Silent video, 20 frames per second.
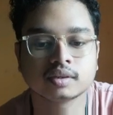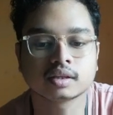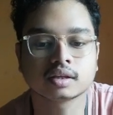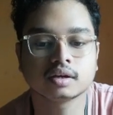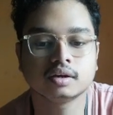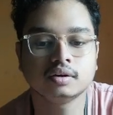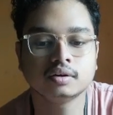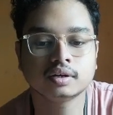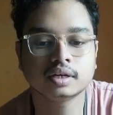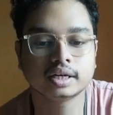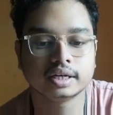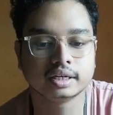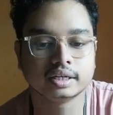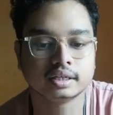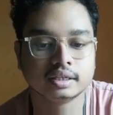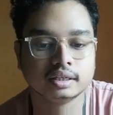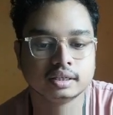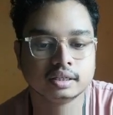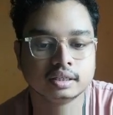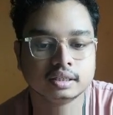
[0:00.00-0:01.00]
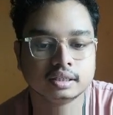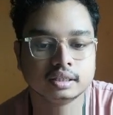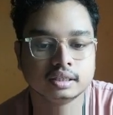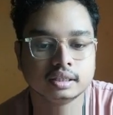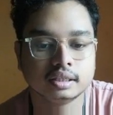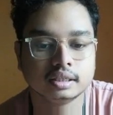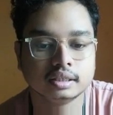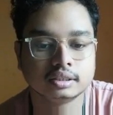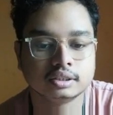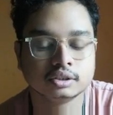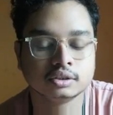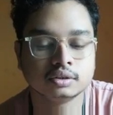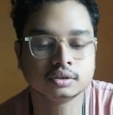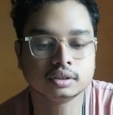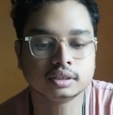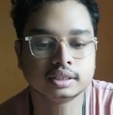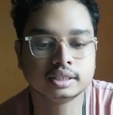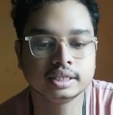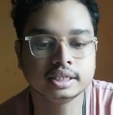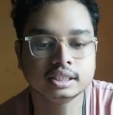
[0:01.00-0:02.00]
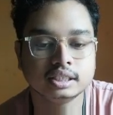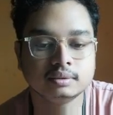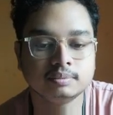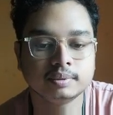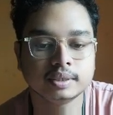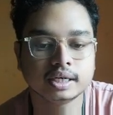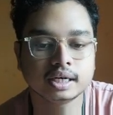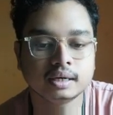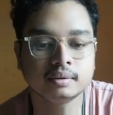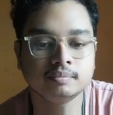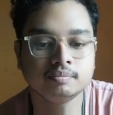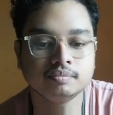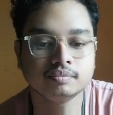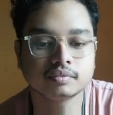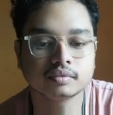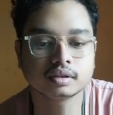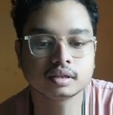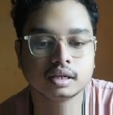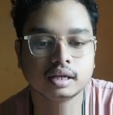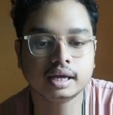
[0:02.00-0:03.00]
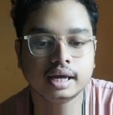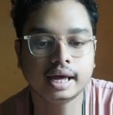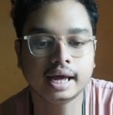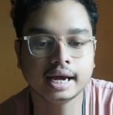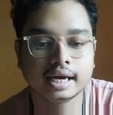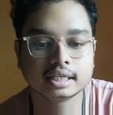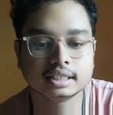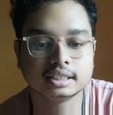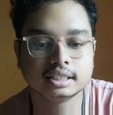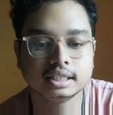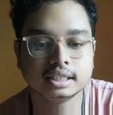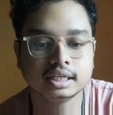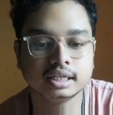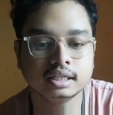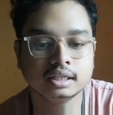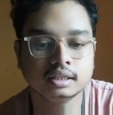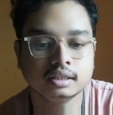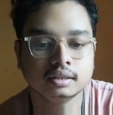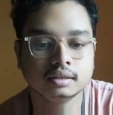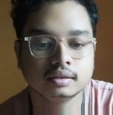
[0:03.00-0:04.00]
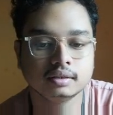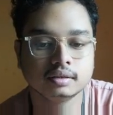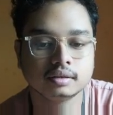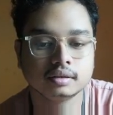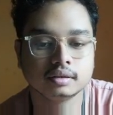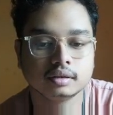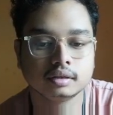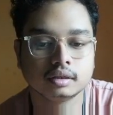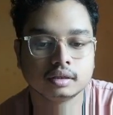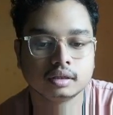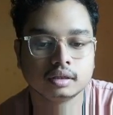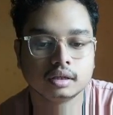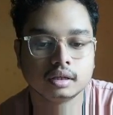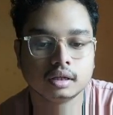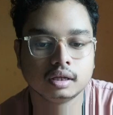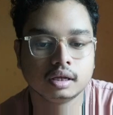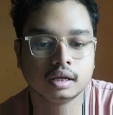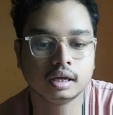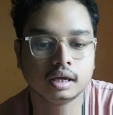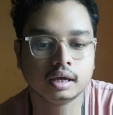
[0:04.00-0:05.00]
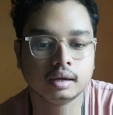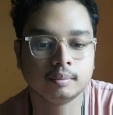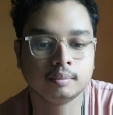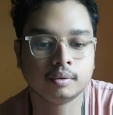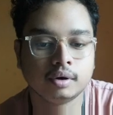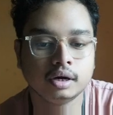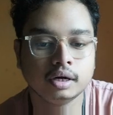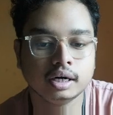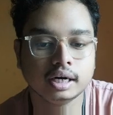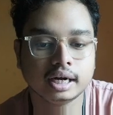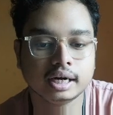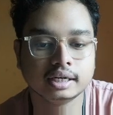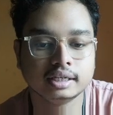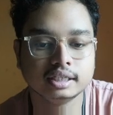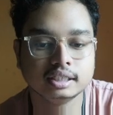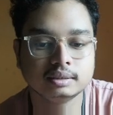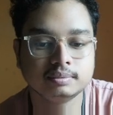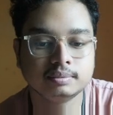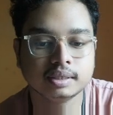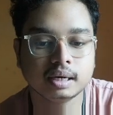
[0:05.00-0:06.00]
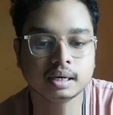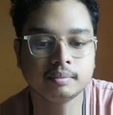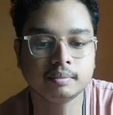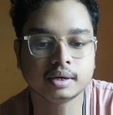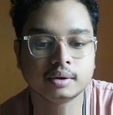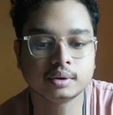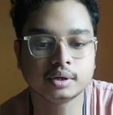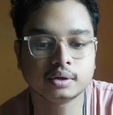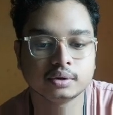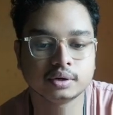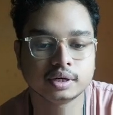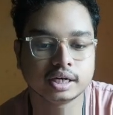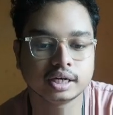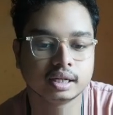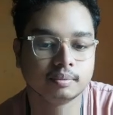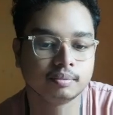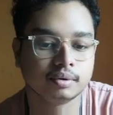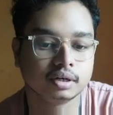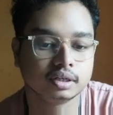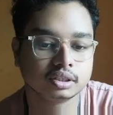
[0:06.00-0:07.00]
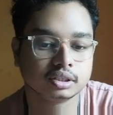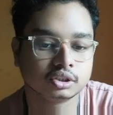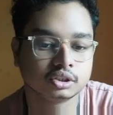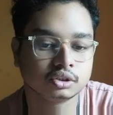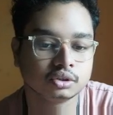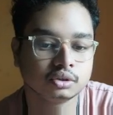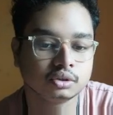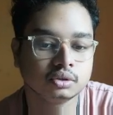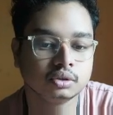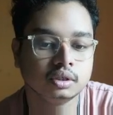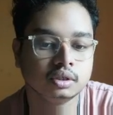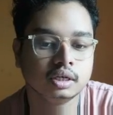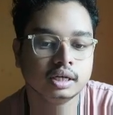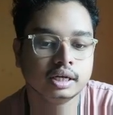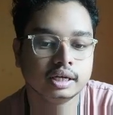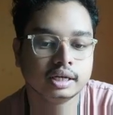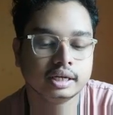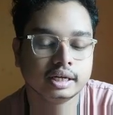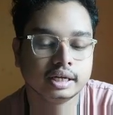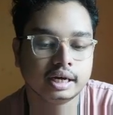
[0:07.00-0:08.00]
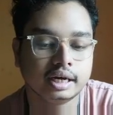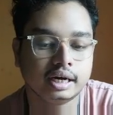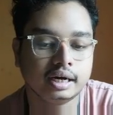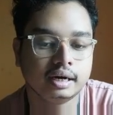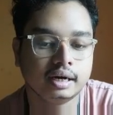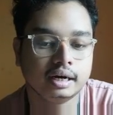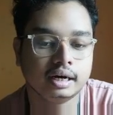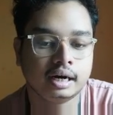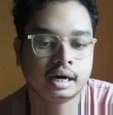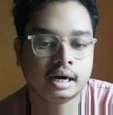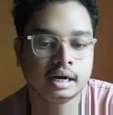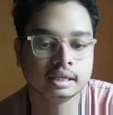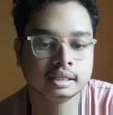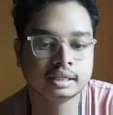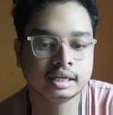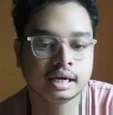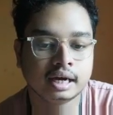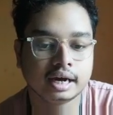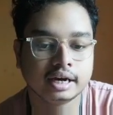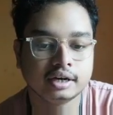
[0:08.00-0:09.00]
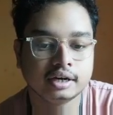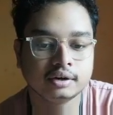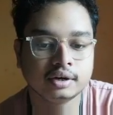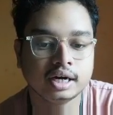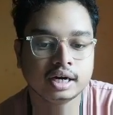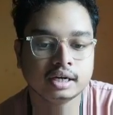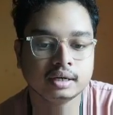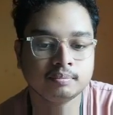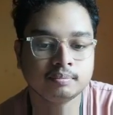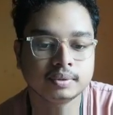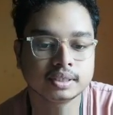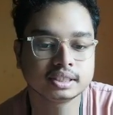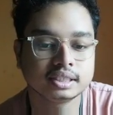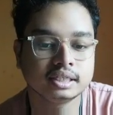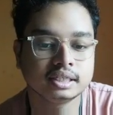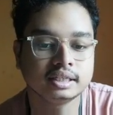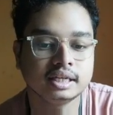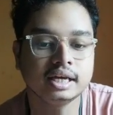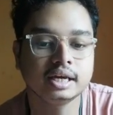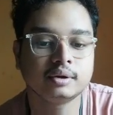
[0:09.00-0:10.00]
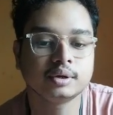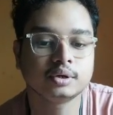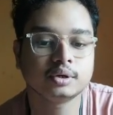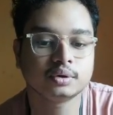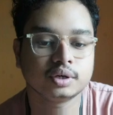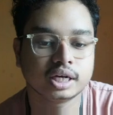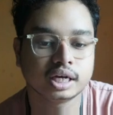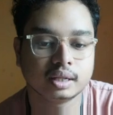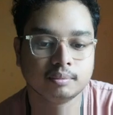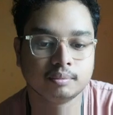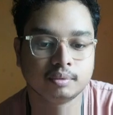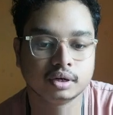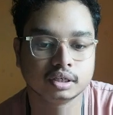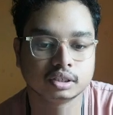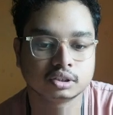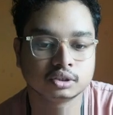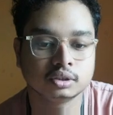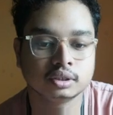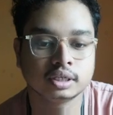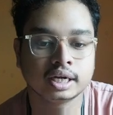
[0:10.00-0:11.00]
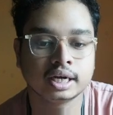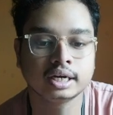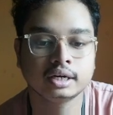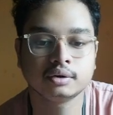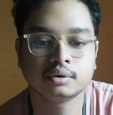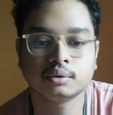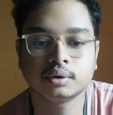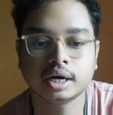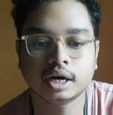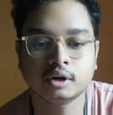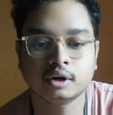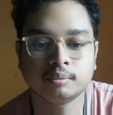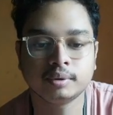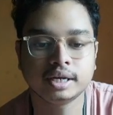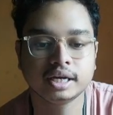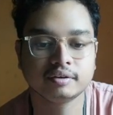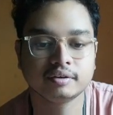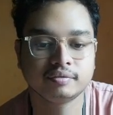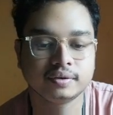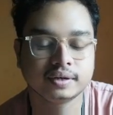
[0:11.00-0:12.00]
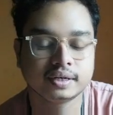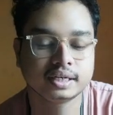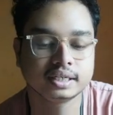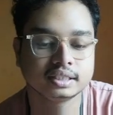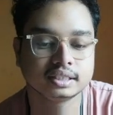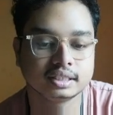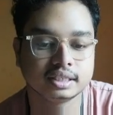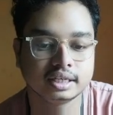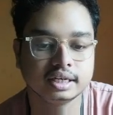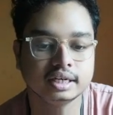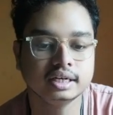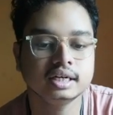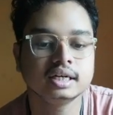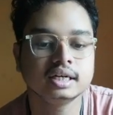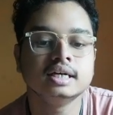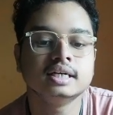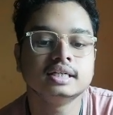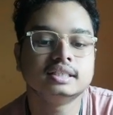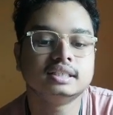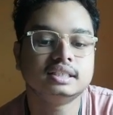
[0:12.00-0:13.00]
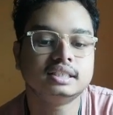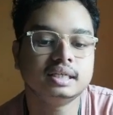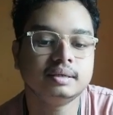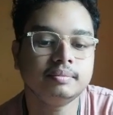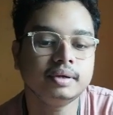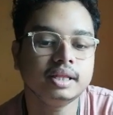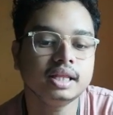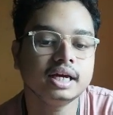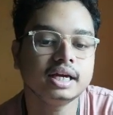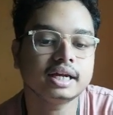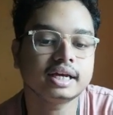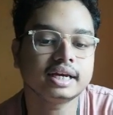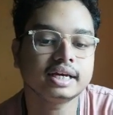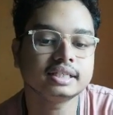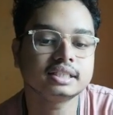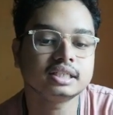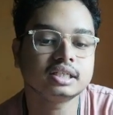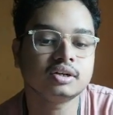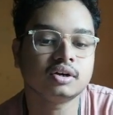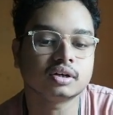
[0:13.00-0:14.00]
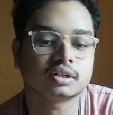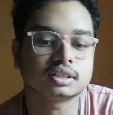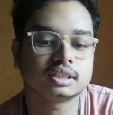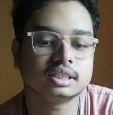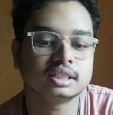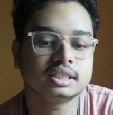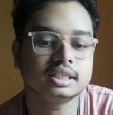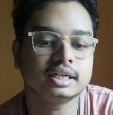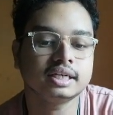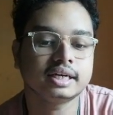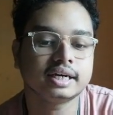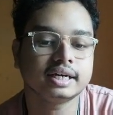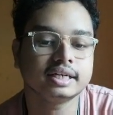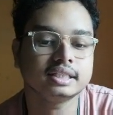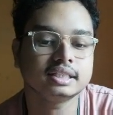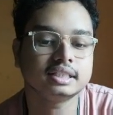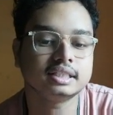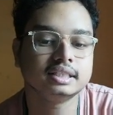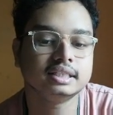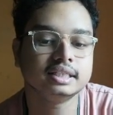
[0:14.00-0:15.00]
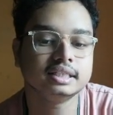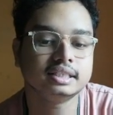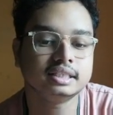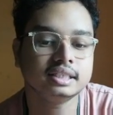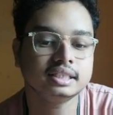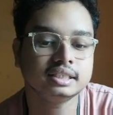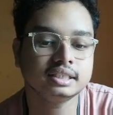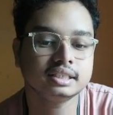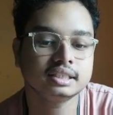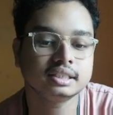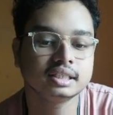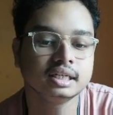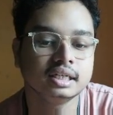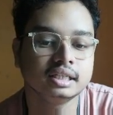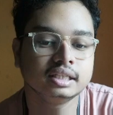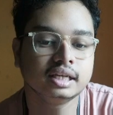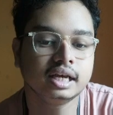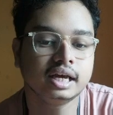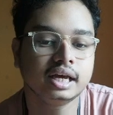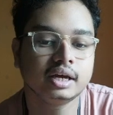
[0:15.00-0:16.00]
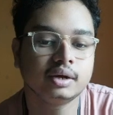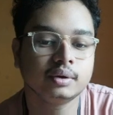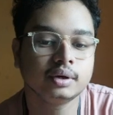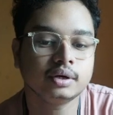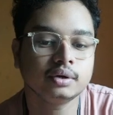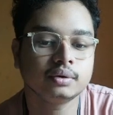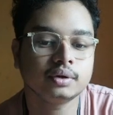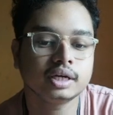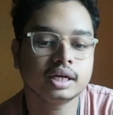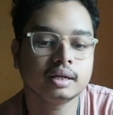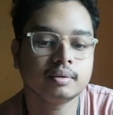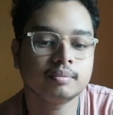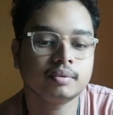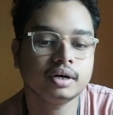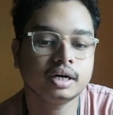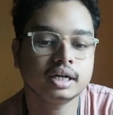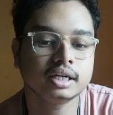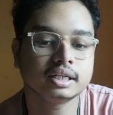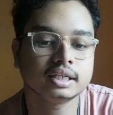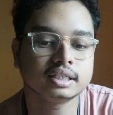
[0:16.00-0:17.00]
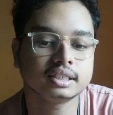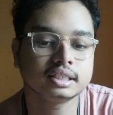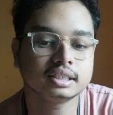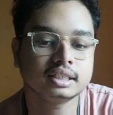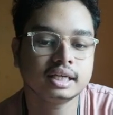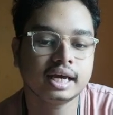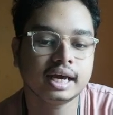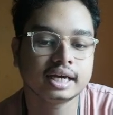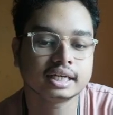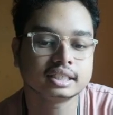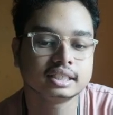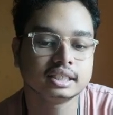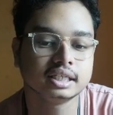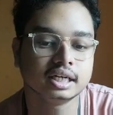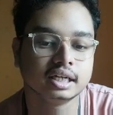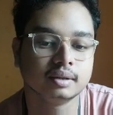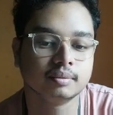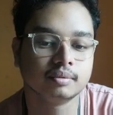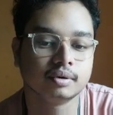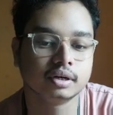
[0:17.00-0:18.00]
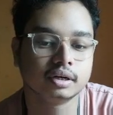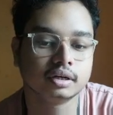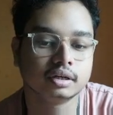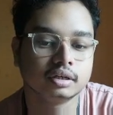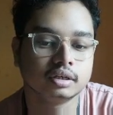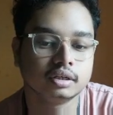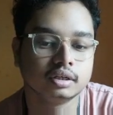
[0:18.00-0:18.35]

okay, so this become axial bond and this become equatorial bond. So the heteroatom present in the equatorial bond. So here no anomeric effect is here. Similar case in oxygen case, this is the equatorial bond and this is the axial bond.